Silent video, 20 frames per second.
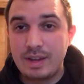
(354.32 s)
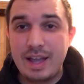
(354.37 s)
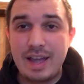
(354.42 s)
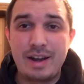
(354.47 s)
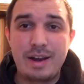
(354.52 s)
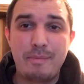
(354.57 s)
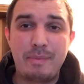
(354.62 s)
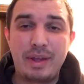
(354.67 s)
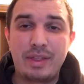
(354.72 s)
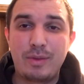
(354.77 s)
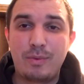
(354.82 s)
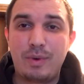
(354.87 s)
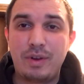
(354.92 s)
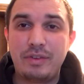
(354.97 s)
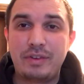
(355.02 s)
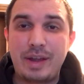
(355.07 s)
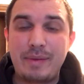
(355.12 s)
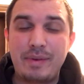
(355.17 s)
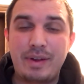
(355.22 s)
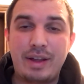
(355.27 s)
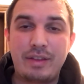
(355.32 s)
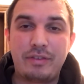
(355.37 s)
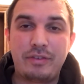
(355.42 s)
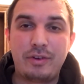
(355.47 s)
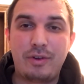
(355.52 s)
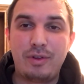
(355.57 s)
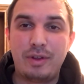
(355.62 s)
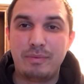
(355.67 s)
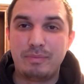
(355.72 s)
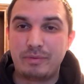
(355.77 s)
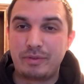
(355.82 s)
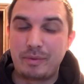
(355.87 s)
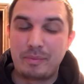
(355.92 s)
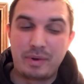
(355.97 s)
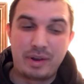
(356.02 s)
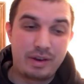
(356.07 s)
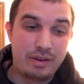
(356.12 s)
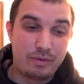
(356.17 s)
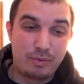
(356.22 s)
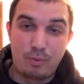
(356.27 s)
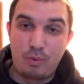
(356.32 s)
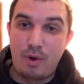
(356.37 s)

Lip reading: Ended up being the one time it got stolen. Somebody just